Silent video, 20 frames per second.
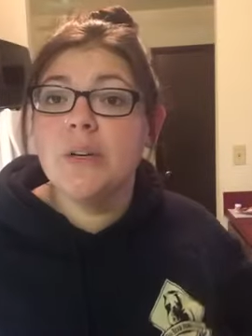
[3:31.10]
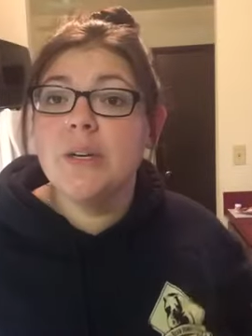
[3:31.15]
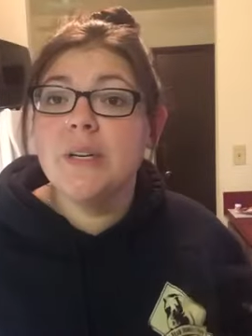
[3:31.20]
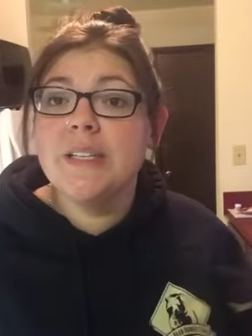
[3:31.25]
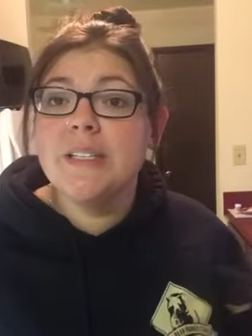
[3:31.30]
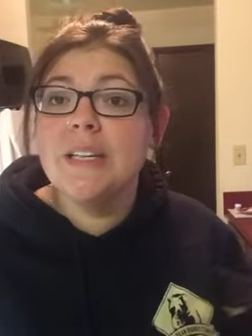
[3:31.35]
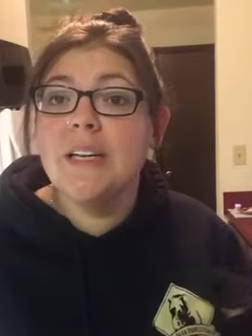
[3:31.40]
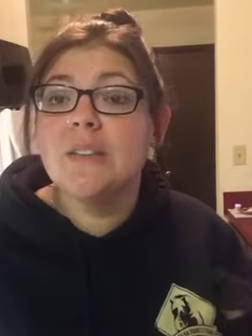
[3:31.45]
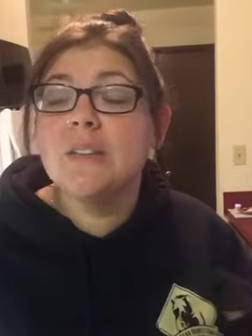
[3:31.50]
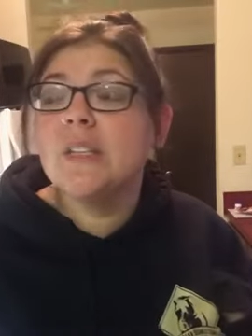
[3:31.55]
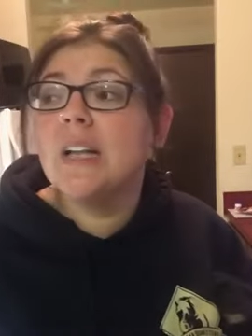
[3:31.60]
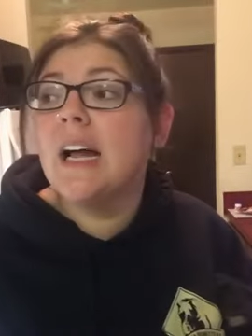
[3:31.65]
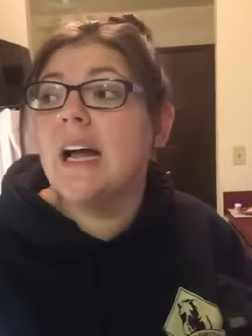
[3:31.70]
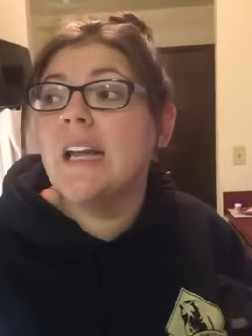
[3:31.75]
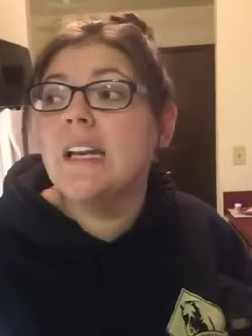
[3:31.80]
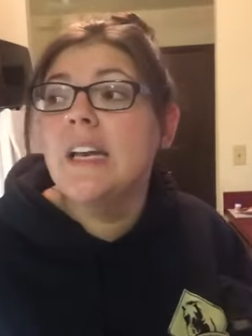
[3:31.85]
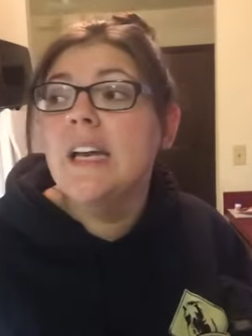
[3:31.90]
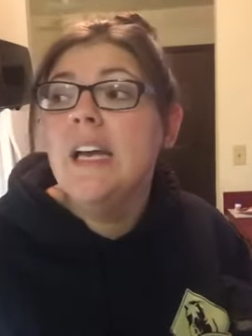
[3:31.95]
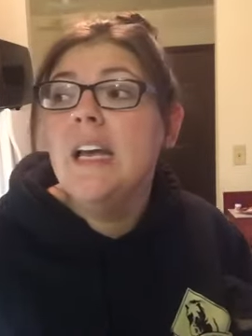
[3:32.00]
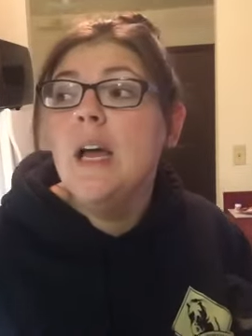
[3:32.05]
degrees
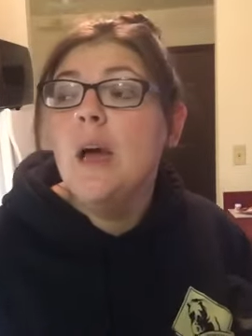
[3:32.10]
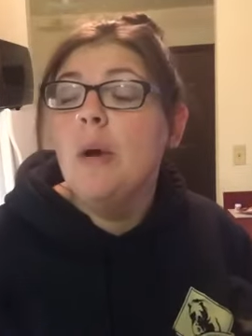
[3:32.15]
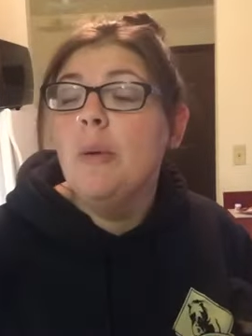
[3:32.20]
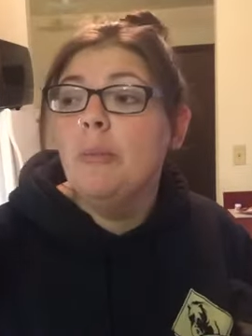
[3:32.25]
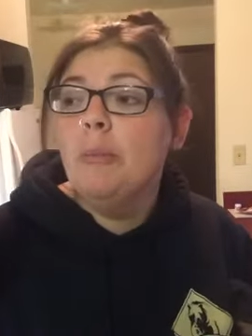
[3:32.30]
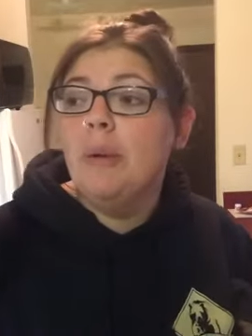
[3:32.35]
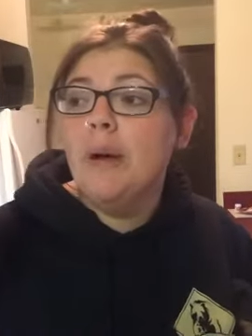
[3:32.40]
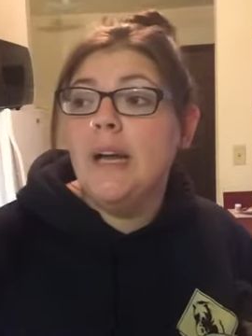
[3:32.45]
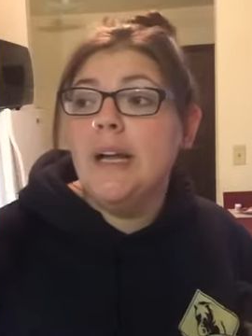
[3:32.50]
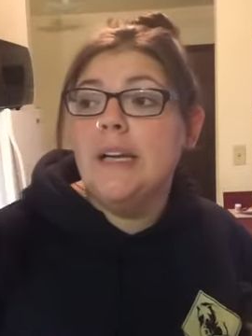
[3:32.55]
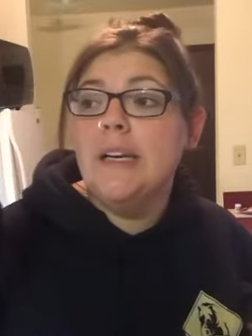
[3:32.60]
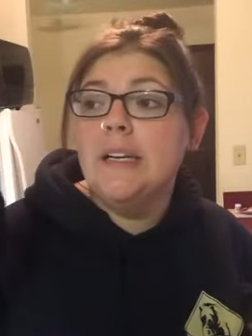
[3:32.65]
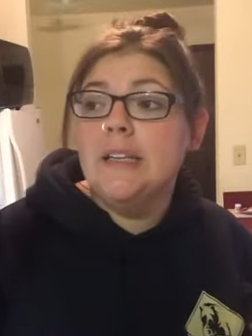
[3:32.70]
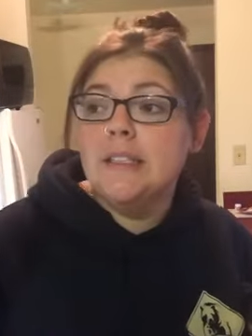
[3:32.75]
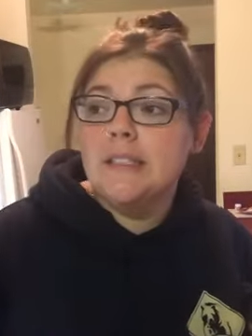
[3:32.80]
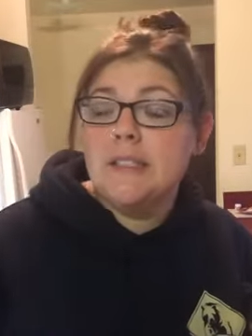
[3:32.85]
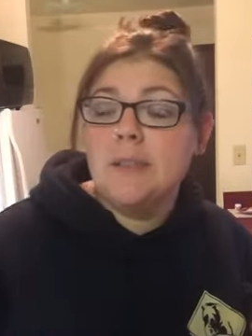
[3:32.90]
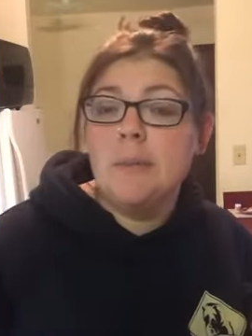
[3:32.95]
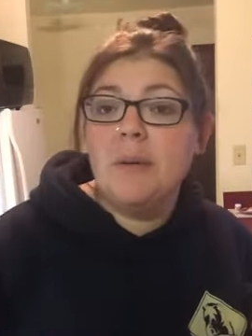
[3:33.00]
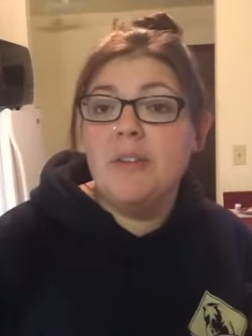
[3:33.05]
outside but
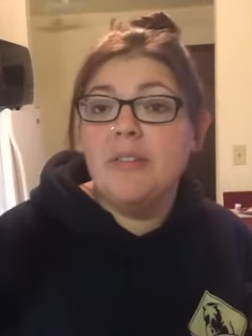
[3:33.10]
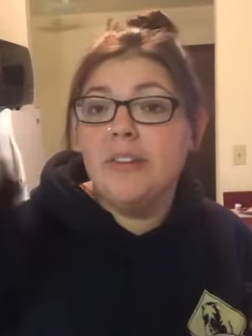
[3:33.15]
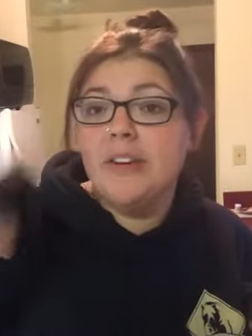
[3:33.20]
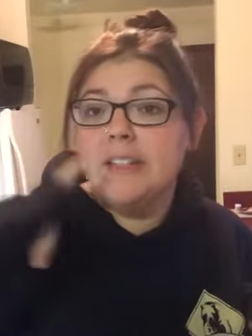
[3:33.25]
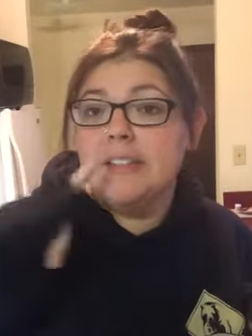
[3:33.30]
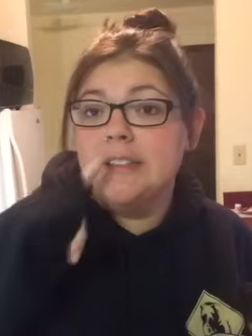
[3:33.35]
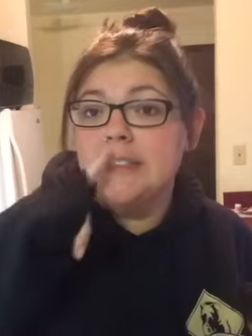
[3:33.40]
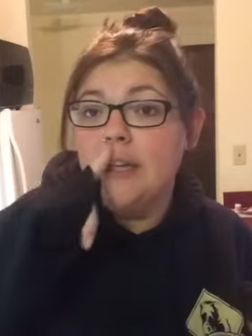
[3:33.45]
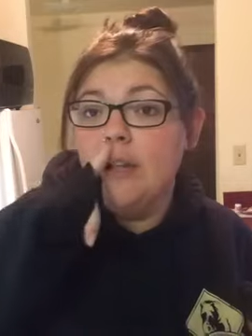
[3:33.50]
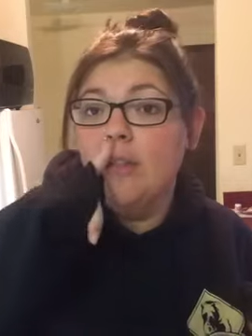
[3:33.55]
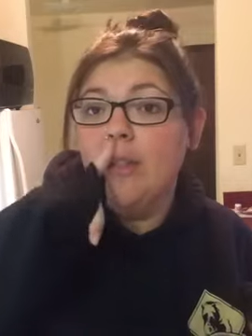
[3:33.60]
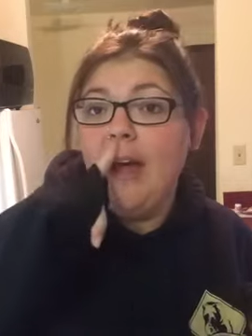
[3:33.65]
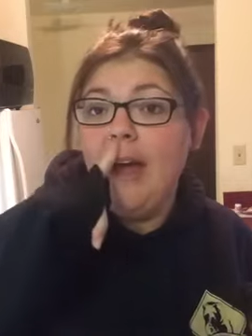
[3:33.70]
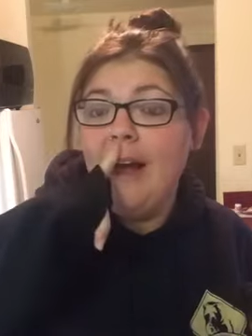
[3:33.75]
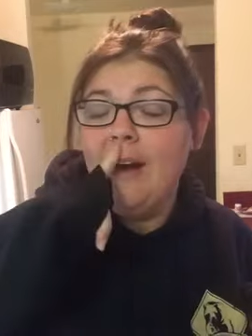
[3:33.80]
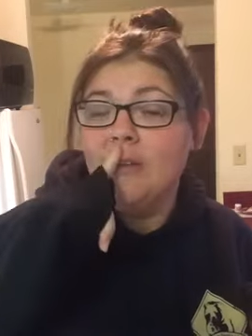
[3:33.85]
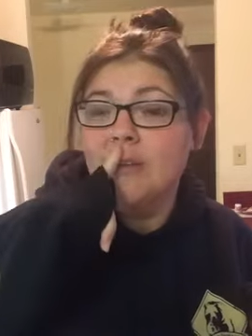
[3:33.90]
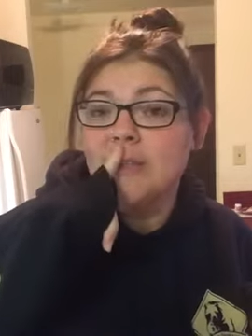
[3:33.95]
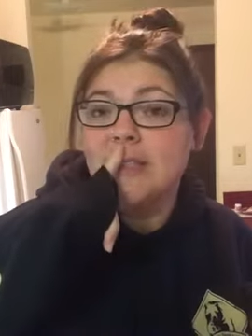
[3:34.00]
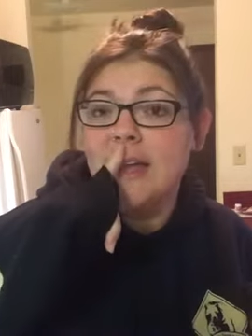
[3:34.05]
somebody forgot to tell the
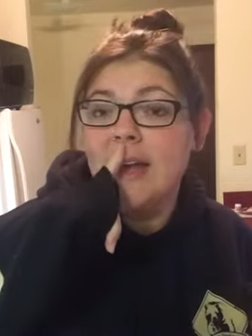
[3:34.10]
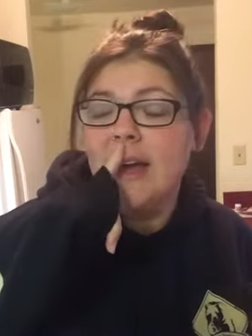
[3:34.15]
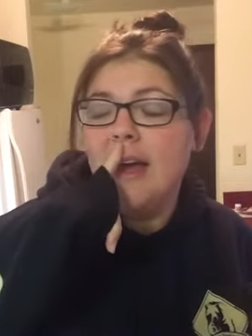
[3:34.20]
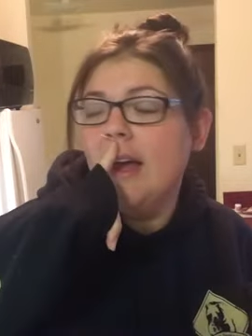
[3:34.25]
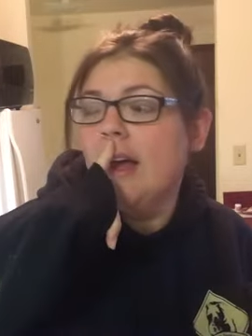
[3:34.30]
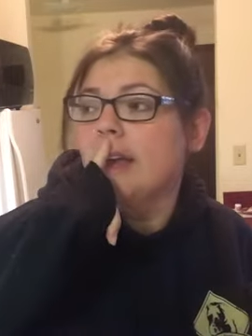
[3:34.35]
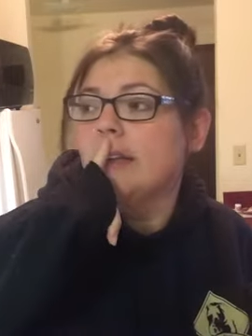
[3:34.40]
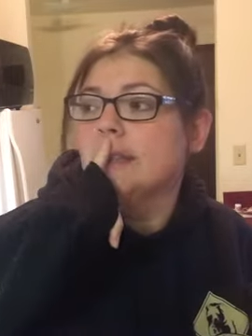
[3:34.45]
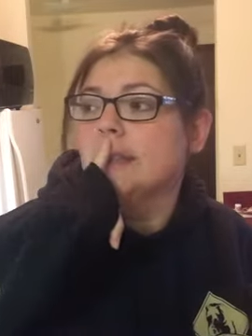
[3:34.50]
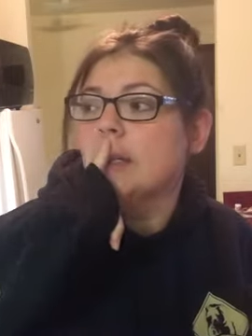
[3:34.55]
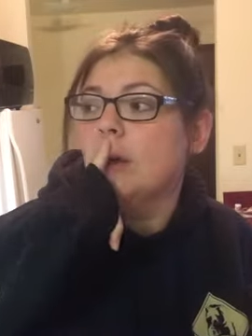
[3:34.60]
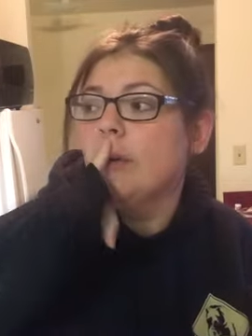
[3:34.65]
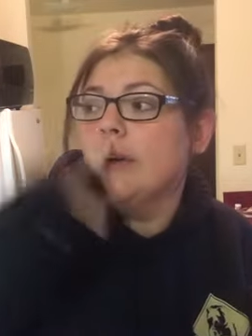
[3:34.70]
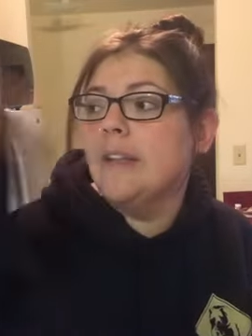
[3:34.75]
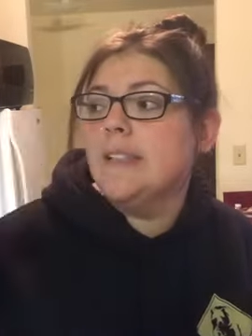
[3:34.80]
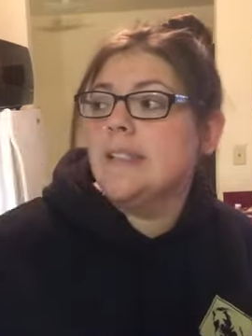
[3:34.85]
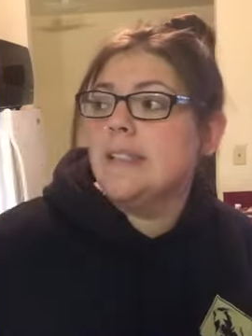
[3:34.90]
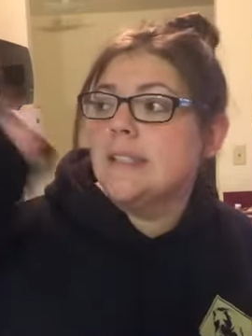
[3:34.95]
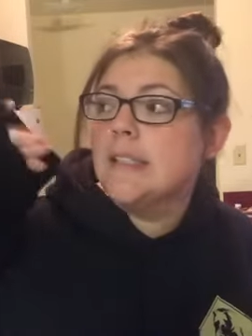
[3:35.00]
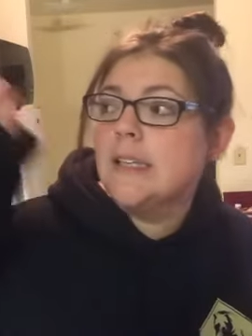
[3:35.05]
house that. And so
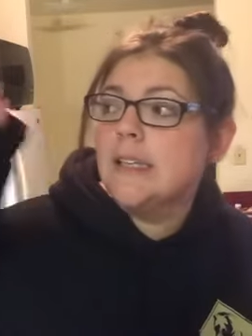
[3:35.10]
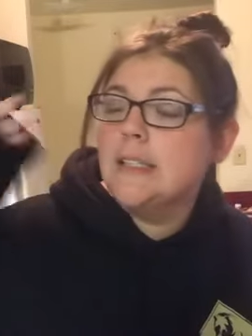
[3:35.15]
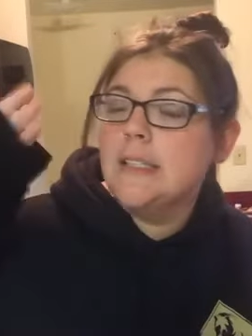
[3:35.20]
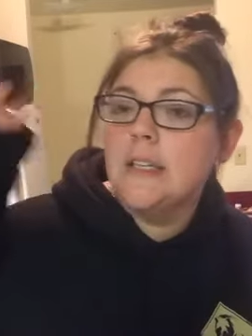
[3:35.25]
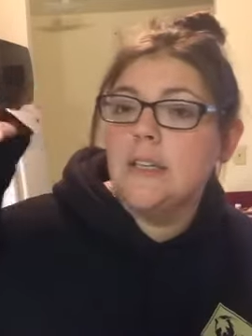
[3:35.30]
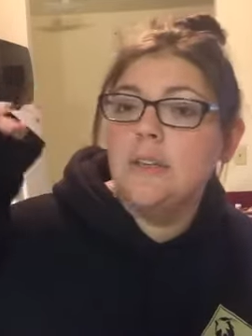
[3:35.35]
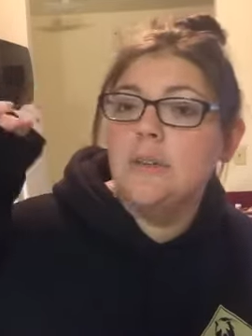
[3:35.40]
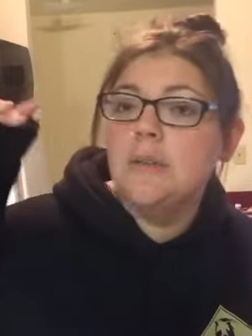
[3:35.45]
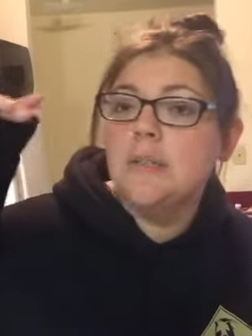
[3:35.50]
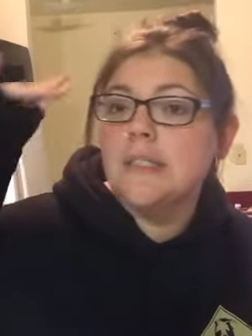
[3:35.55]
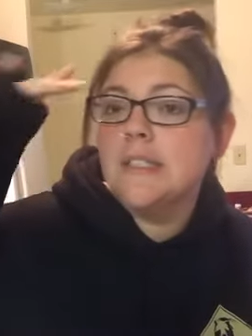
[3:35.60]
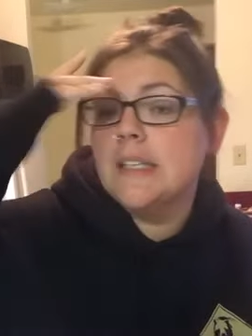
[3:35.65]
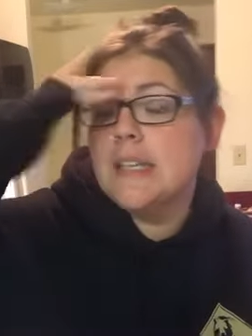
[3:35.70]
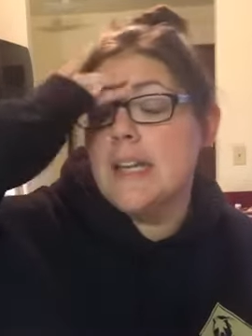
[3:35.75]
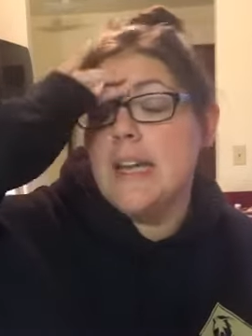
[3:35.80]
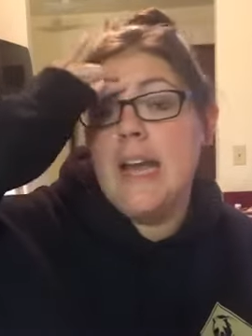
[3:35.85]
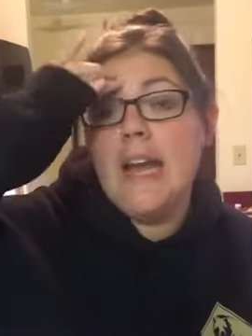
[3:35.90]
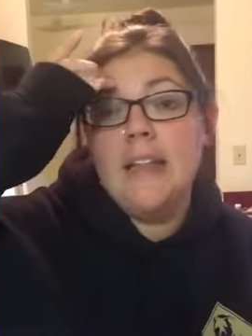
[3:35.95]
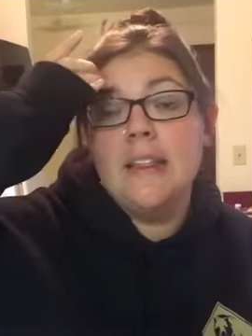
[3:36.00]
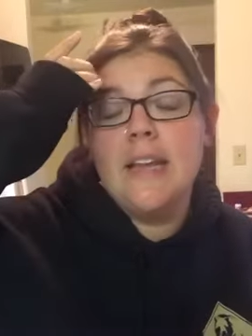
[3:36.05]
it's
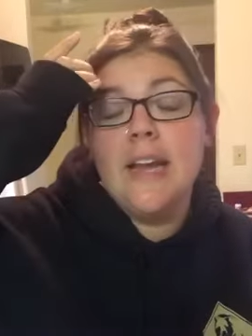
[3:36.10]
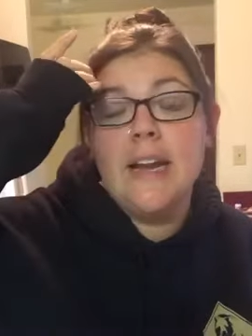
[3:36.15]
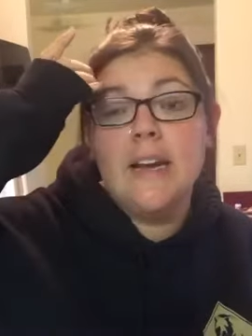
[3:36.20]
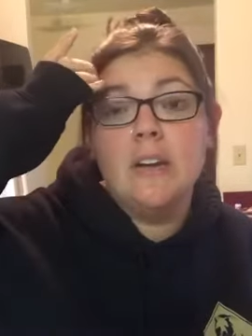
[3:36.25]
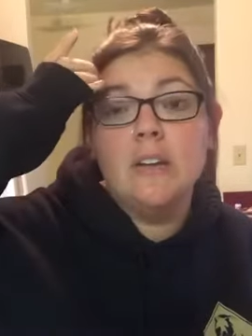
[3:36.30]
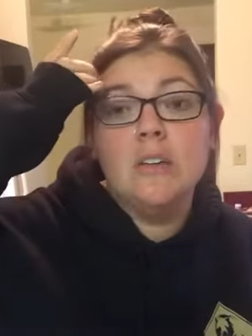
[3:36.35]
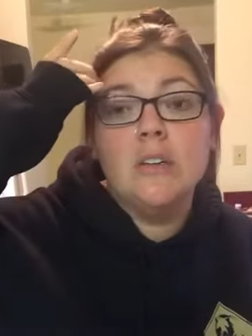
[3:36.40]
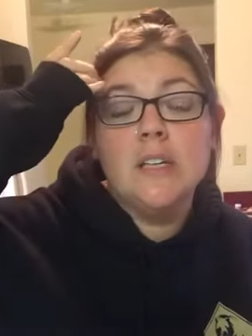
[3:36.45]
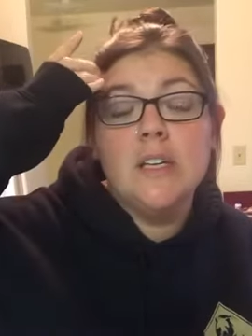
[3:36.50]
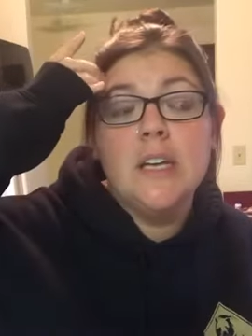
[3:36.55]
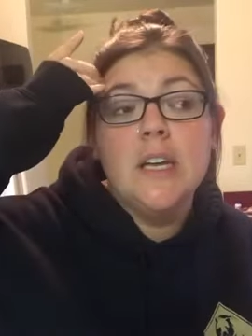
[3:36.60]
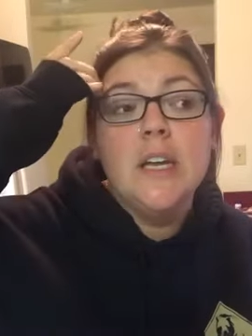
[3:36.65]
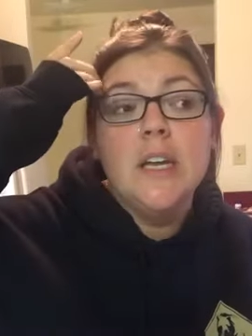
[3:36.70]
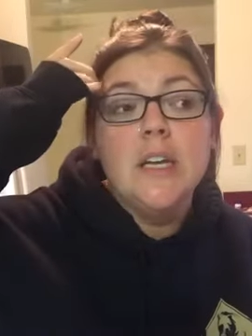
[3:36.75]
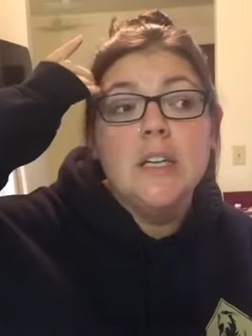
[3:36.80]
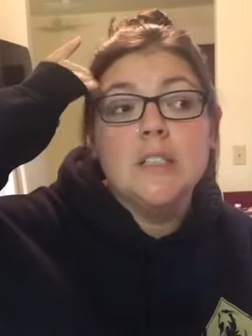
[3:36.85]
continuously had the air on.